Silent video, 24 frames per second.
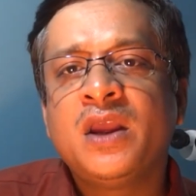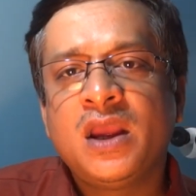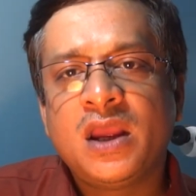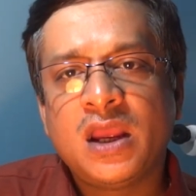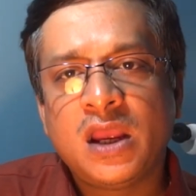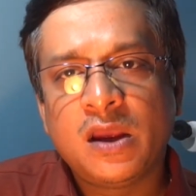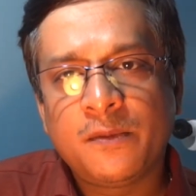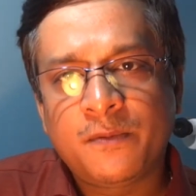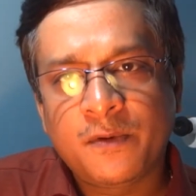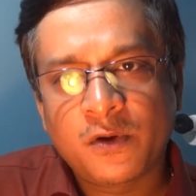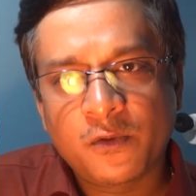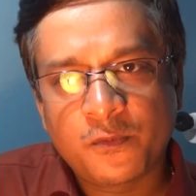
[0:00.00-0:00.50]

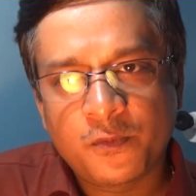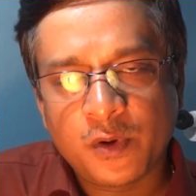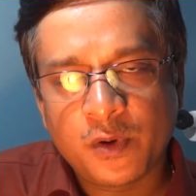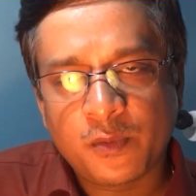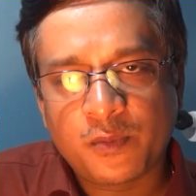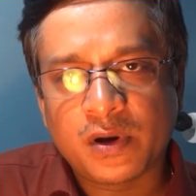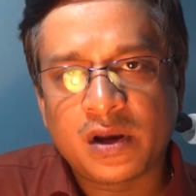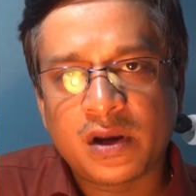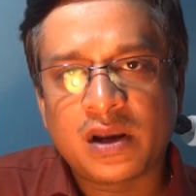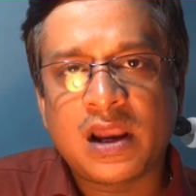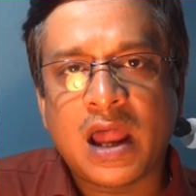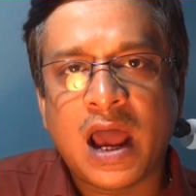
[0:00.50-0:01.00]
If you
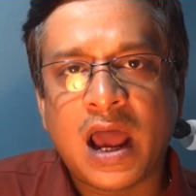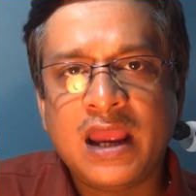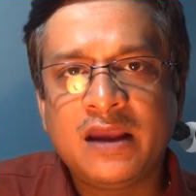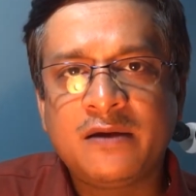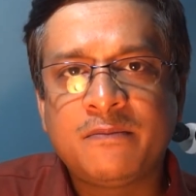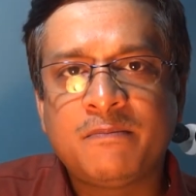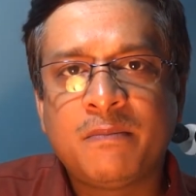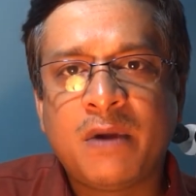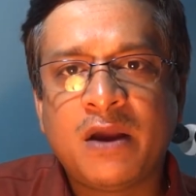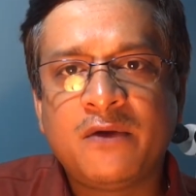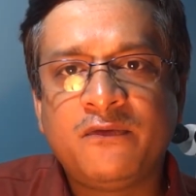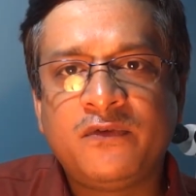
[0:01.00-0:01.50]
people
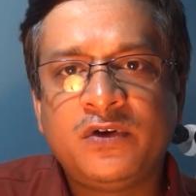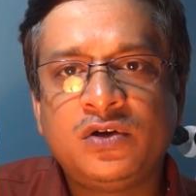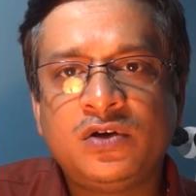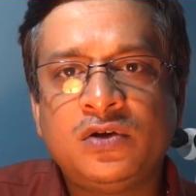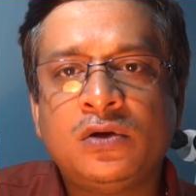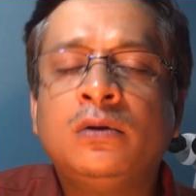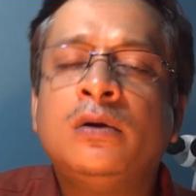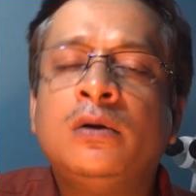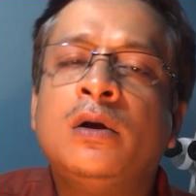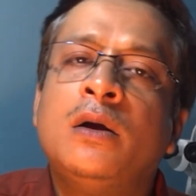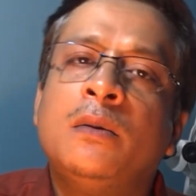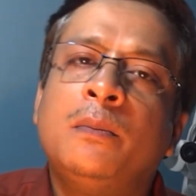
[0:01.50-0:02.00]
like my
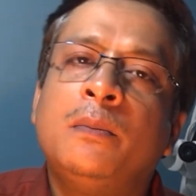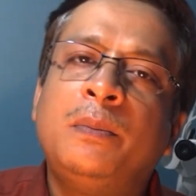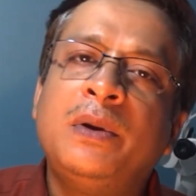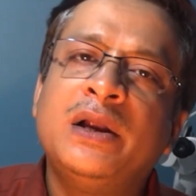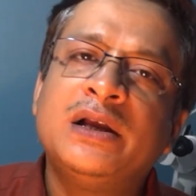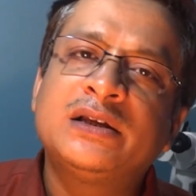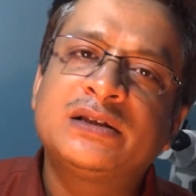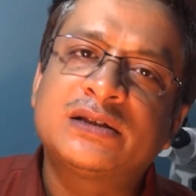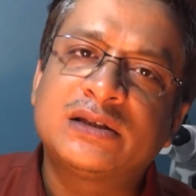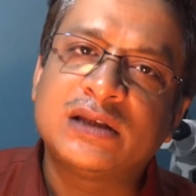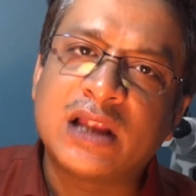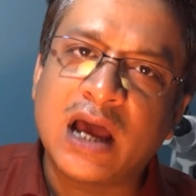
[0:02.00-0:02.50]
video,
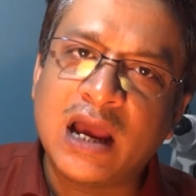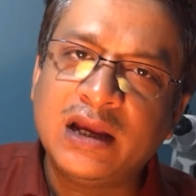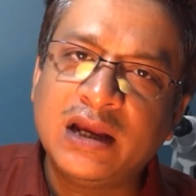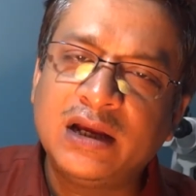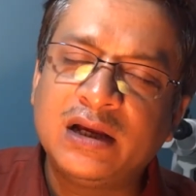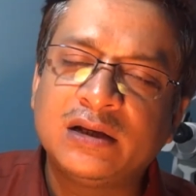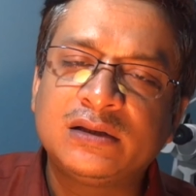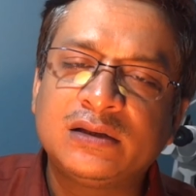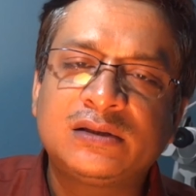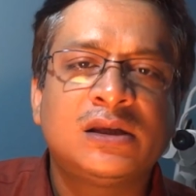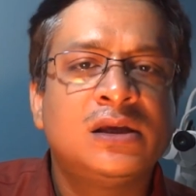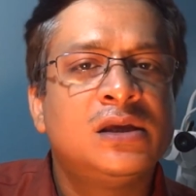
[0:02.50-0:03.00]
please like
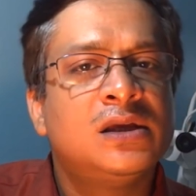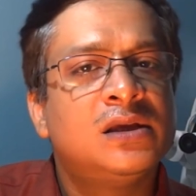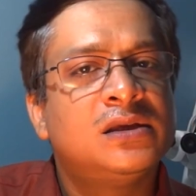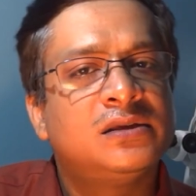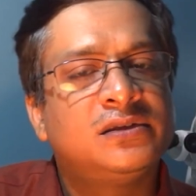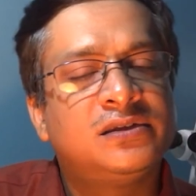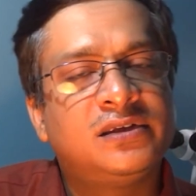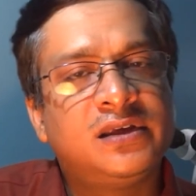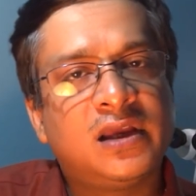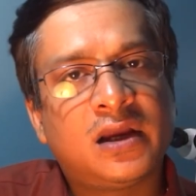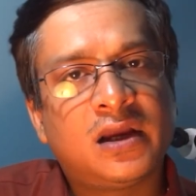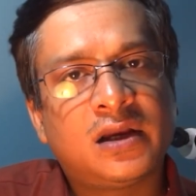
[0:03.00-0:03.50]
us,
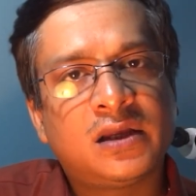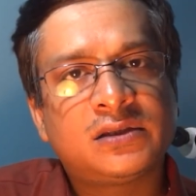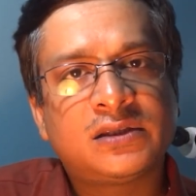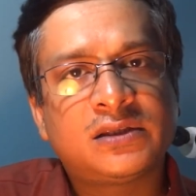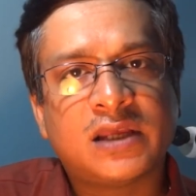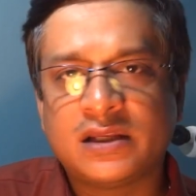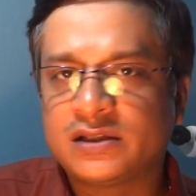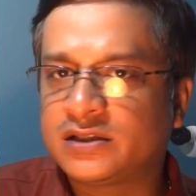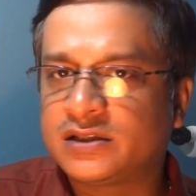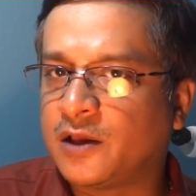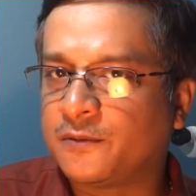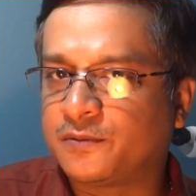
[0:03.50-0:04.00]
share us
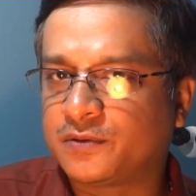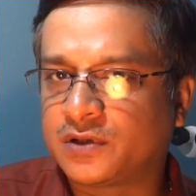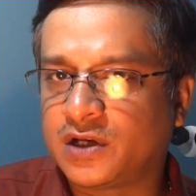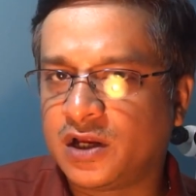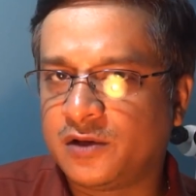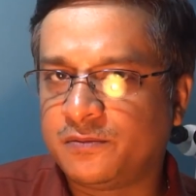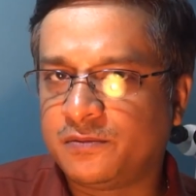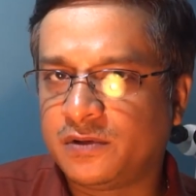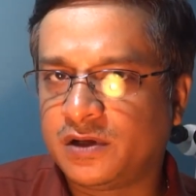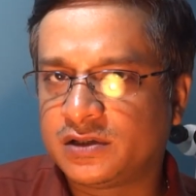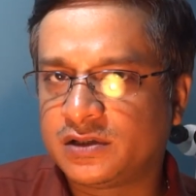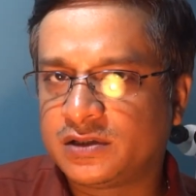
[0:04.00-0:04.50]
and
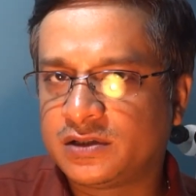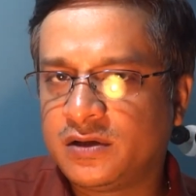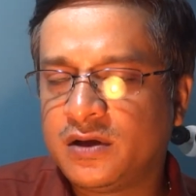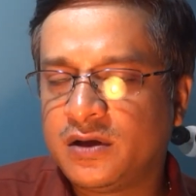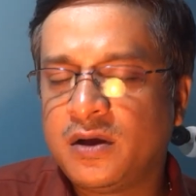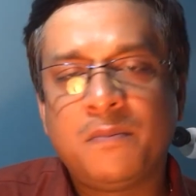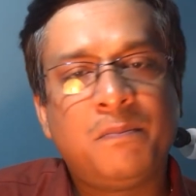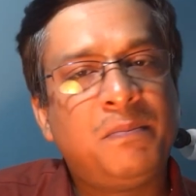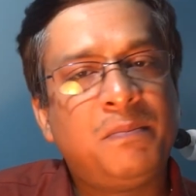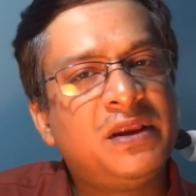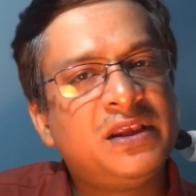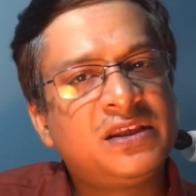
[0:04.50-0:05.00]
subscribe us.
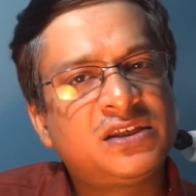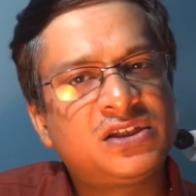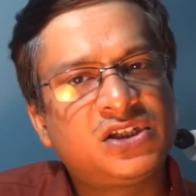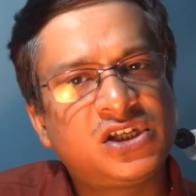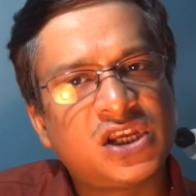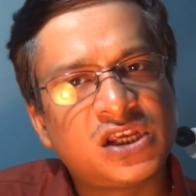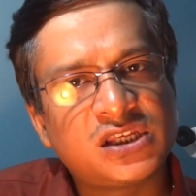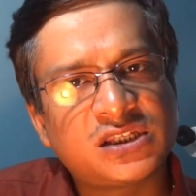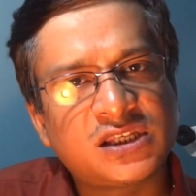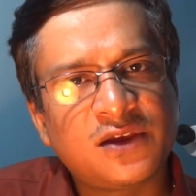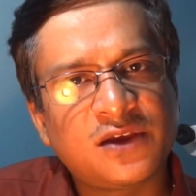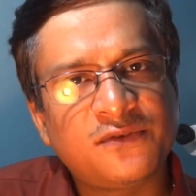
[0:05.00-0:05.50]
Please
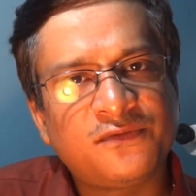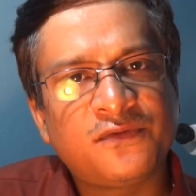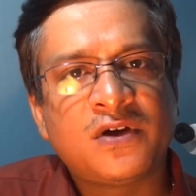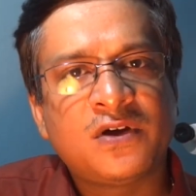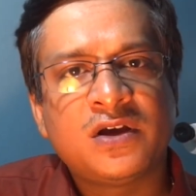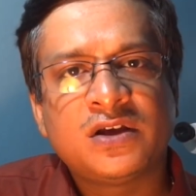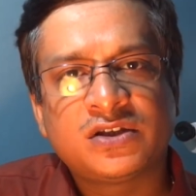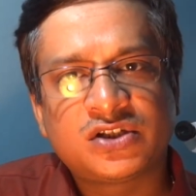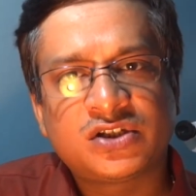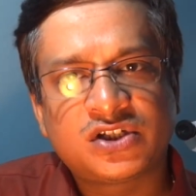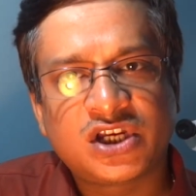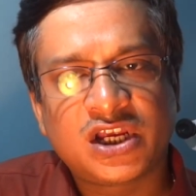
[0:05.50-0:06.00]
stay safe,
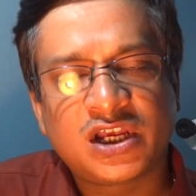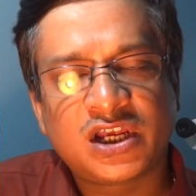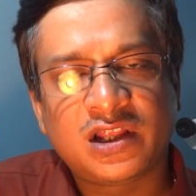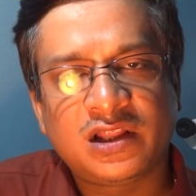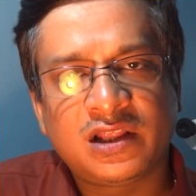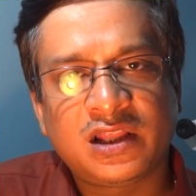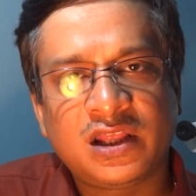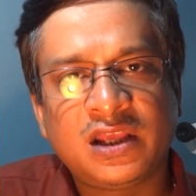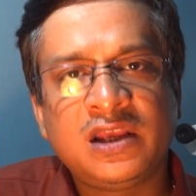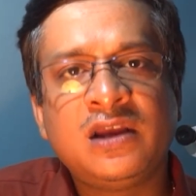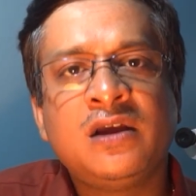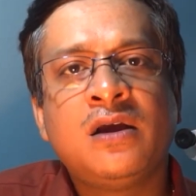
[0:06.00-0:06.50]
stay
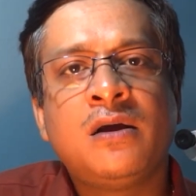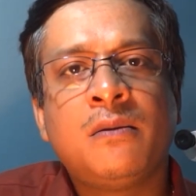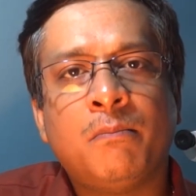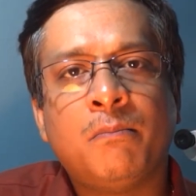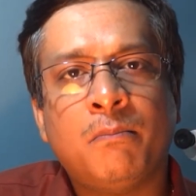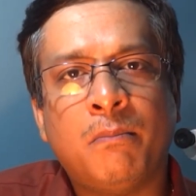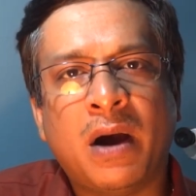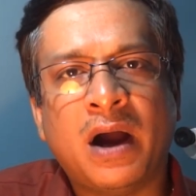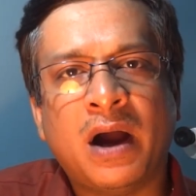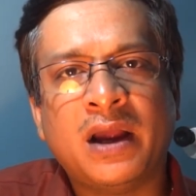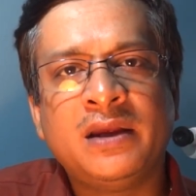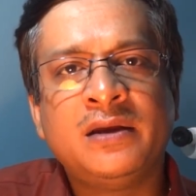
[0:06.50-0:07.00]
healthy.
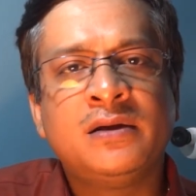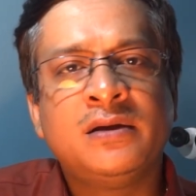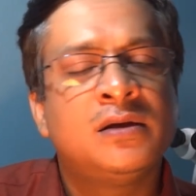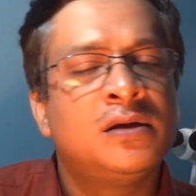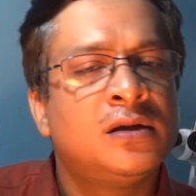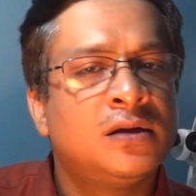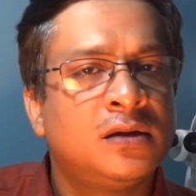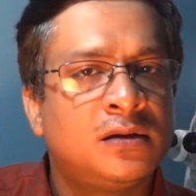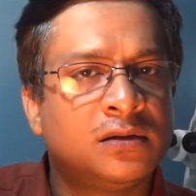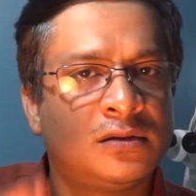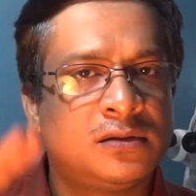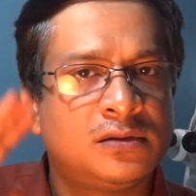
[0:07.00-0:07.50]
Bye.
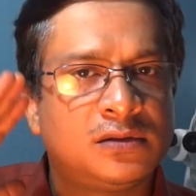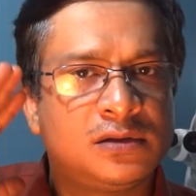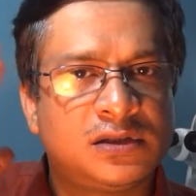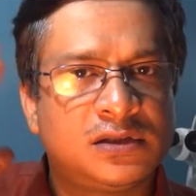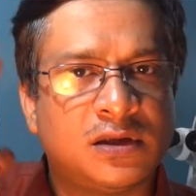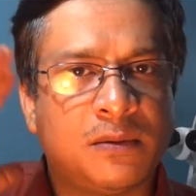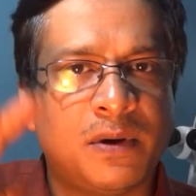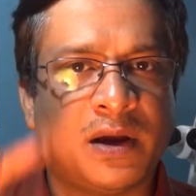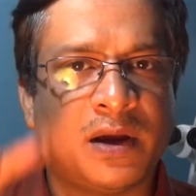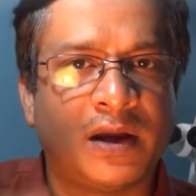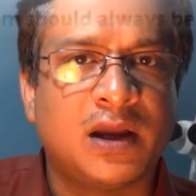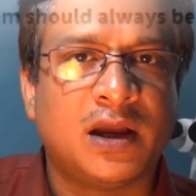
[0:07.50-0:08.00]

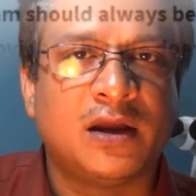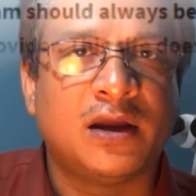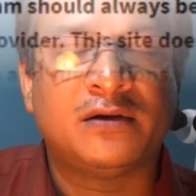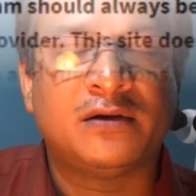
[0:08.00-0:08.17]
Sabake.